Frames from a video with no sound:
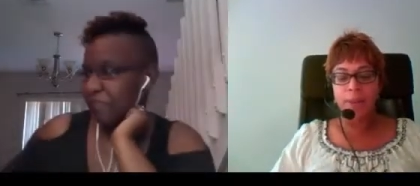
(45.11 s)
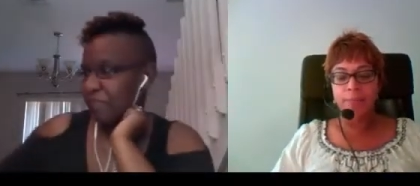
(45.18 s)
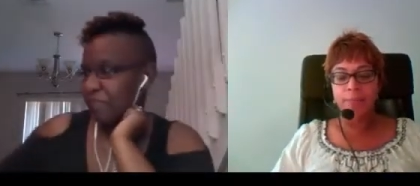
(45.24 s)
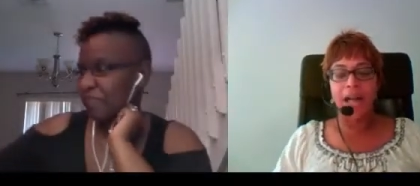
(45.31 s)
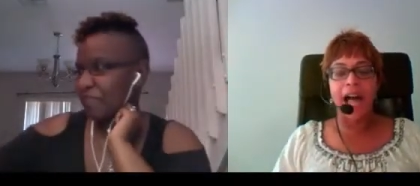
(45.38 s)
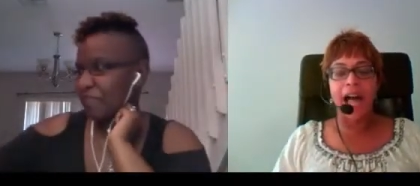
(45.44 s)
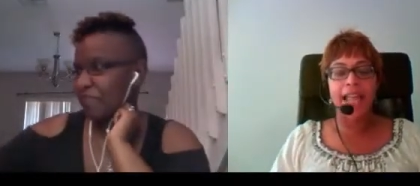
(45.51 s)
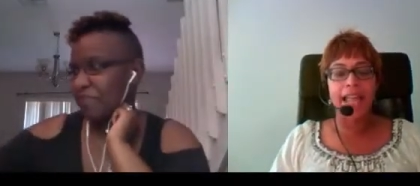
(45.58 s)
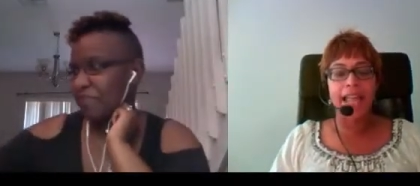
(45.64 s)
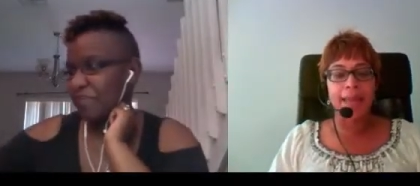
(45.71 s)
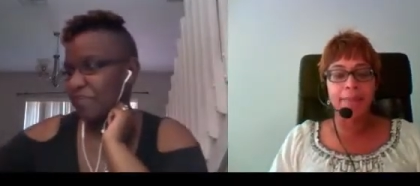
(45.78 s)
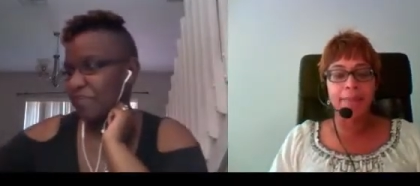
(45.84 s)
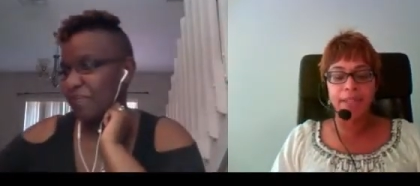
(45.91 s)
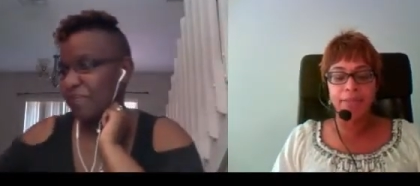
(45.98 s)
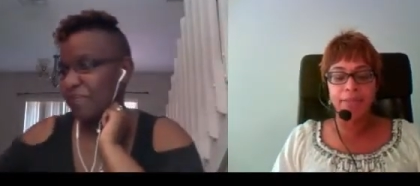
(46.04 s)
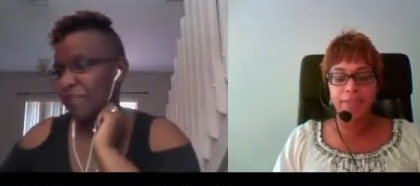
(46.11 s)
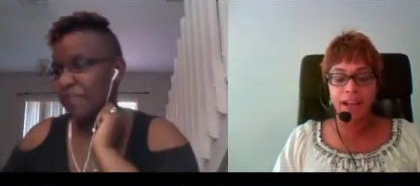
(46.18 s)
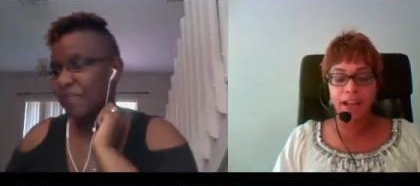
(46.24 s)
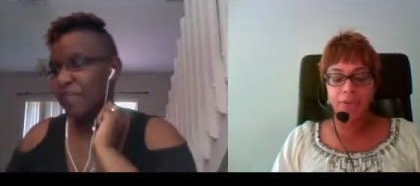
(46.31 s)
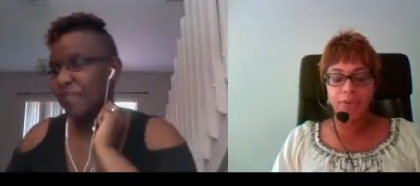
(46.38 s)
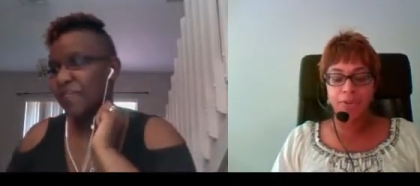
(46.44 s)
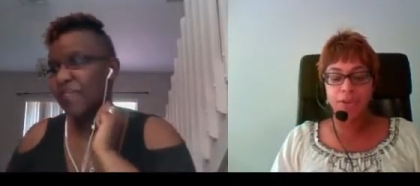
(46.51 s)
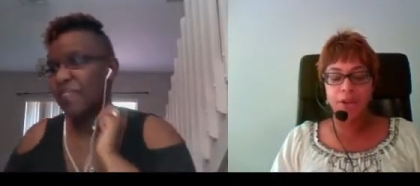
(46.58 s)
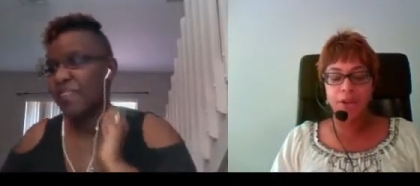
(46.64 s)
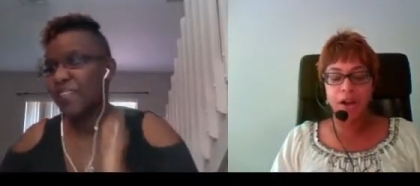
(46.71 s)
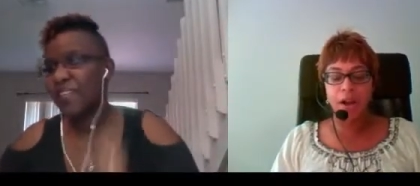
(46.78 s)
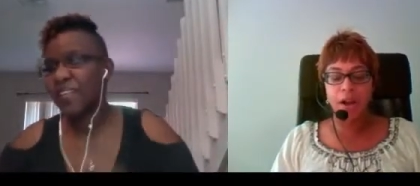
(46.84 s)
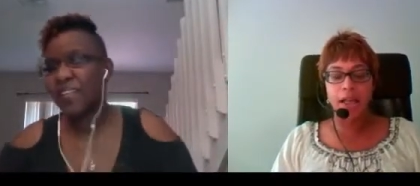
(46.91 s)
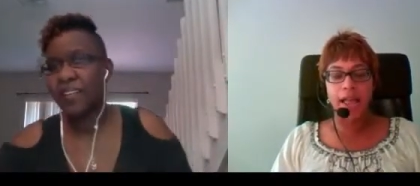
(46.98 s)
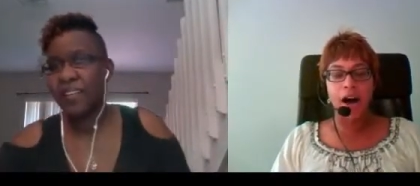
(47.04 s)
Speaker 1: I am the founder
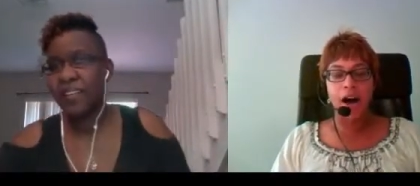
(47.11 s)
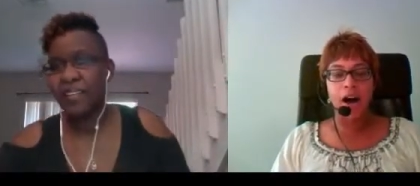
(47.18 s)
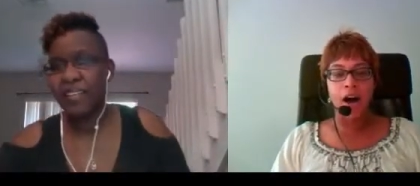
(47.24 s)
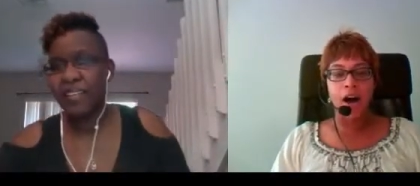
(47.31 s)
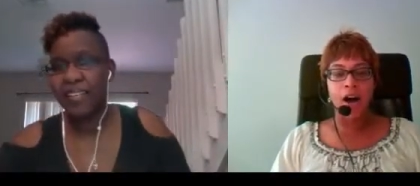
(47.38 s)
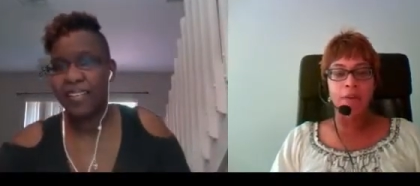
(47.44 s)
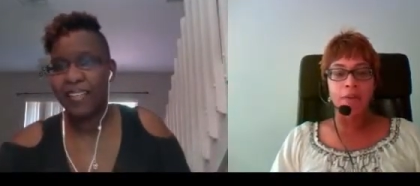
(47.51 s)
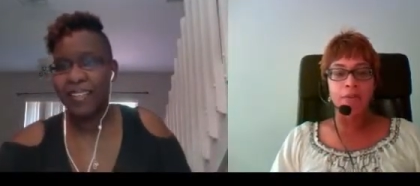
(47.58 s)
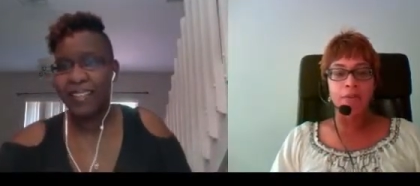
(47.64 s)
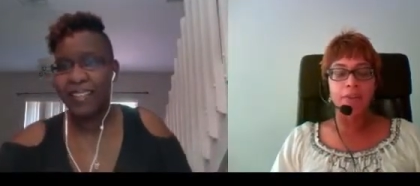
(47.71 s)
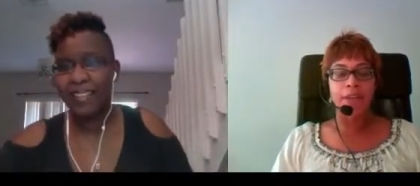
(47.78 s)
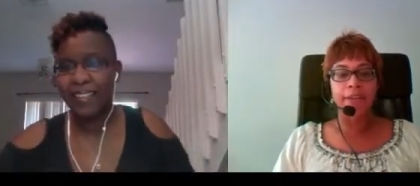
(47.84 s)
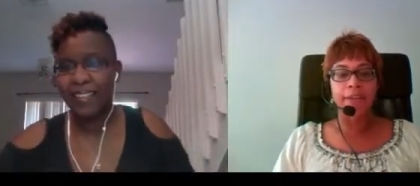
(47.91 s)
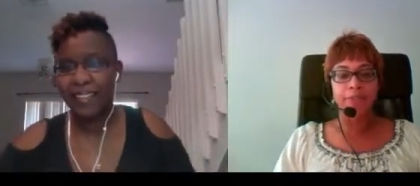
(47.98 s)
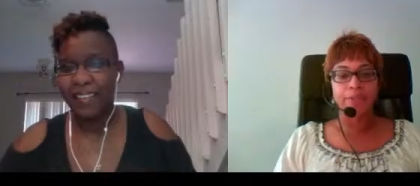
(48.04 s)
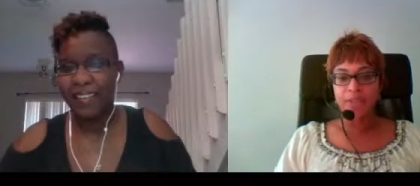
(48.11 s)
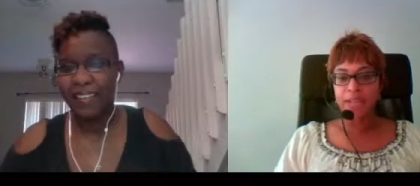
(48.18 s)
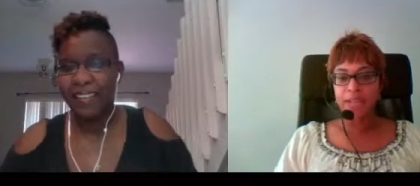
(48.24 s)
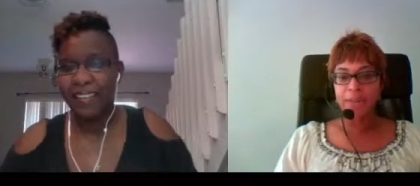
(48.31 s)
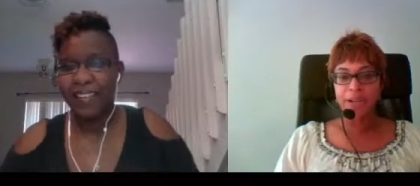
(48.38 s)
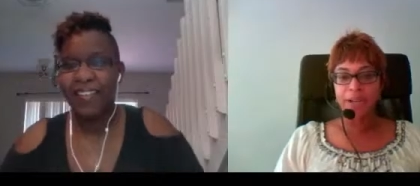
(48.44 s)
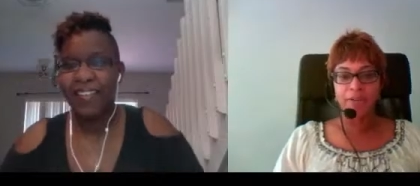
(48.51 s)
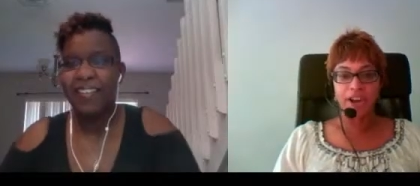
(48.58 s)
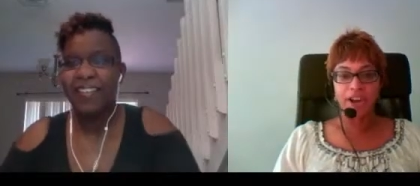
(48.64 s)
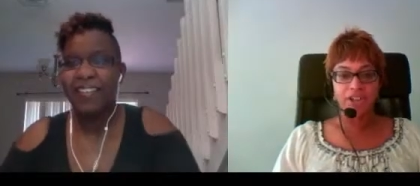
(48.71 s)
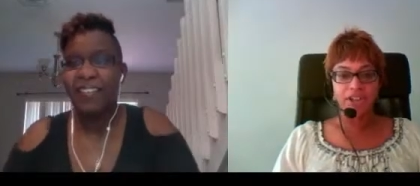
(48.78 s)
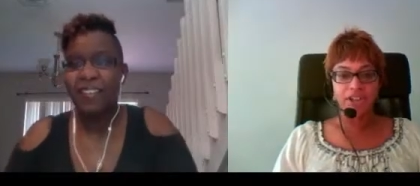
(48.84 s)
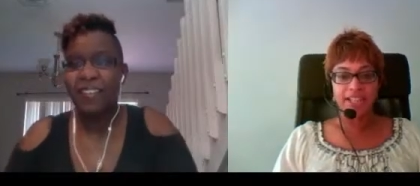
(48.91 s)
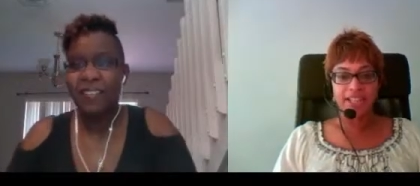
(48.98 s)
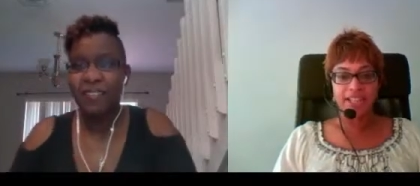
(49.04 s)
of Gifts Ordained by Direction,
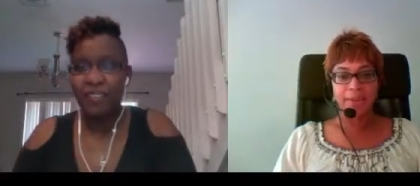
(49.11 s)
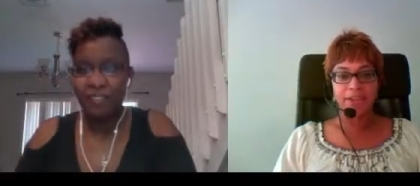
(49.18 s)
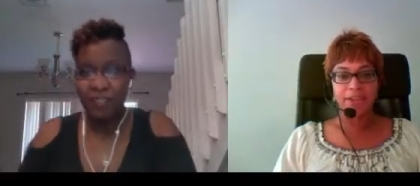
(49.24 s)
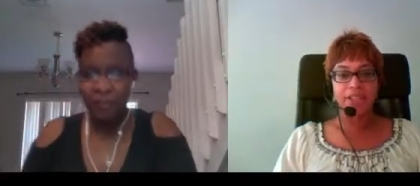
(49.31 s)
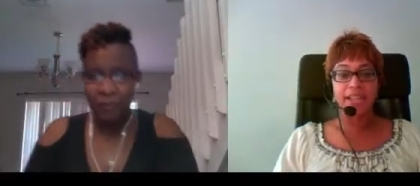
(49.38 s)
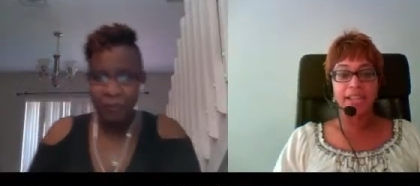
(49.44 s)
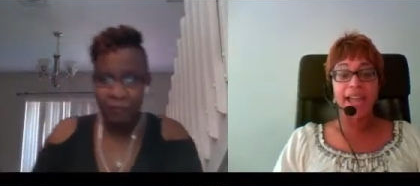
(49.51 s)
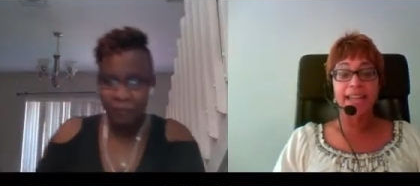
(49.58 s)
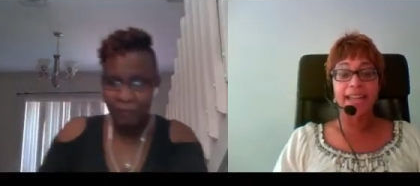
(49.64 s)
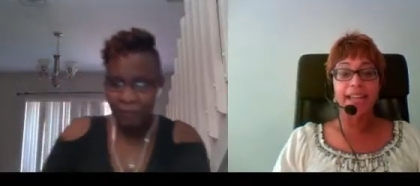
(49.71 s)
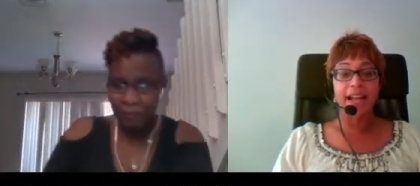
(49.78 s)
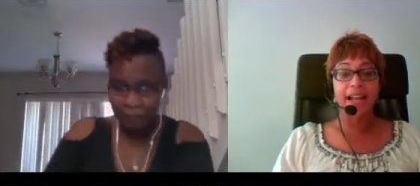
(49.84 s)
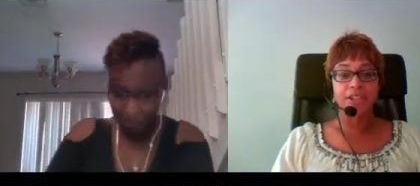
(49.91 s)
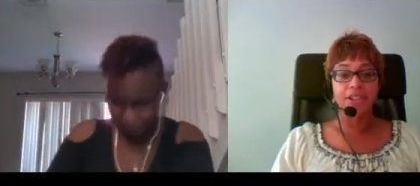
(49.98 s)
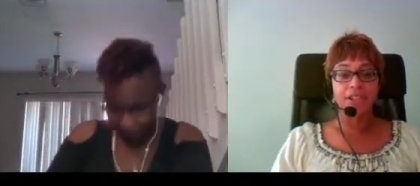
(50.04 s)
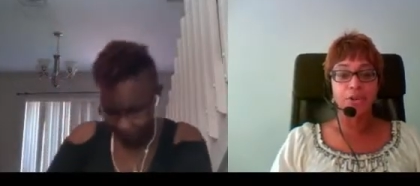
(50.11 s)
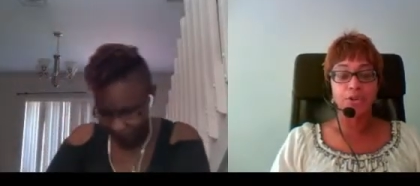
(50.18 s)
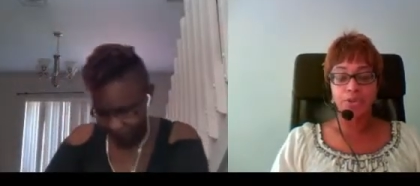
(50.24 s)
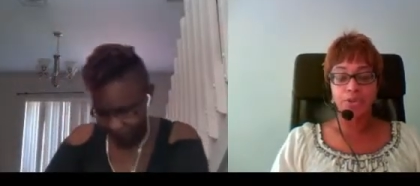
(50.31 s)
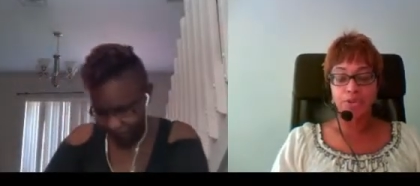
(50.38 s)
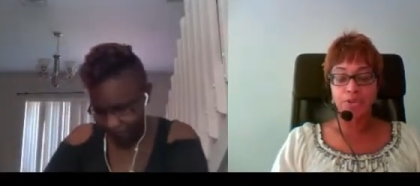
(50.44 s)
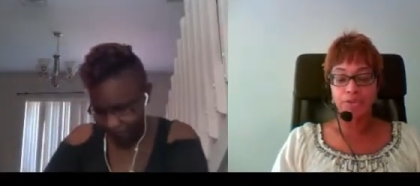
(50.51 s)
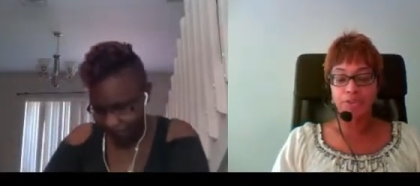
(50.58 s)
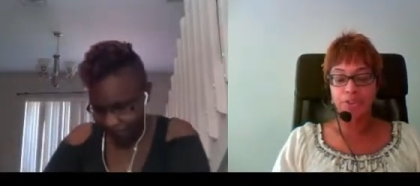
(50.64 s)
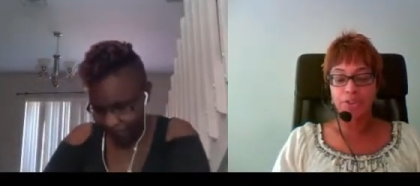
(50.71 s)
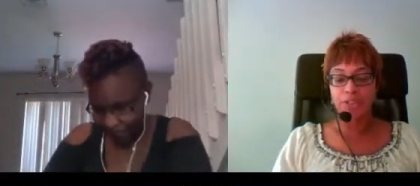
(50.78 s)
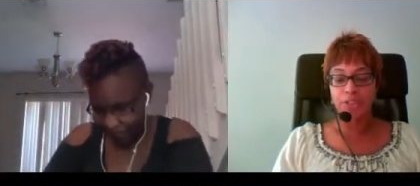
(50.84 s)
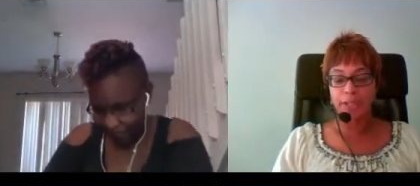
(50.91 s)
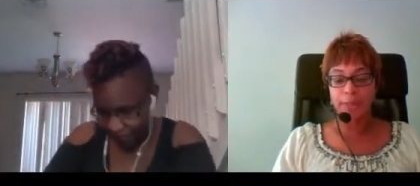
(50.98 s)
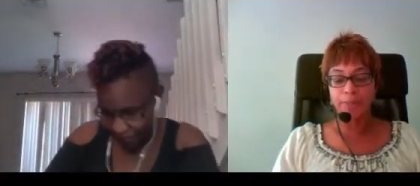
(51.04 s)
as I mentioned, and God's Coach
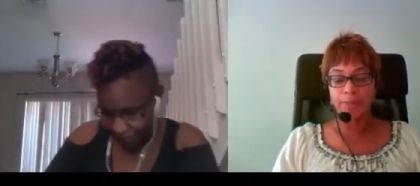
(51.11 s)
University.